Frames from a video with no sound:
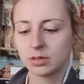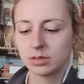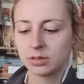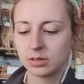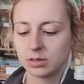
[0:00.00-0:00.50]

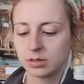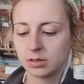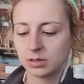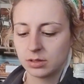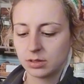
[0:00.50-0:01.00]

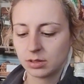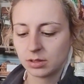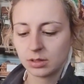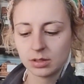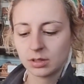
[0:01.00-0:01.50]

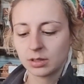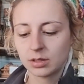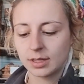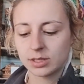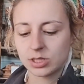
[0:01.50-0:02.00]

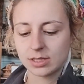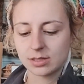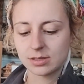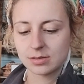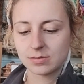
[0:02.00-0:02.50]
It's
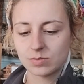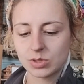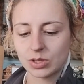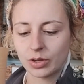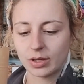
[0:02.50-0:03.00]

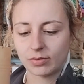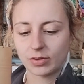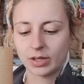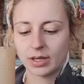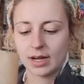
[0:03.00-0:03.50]
just so good
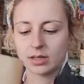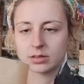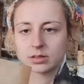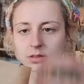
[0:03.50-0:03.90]
for your health.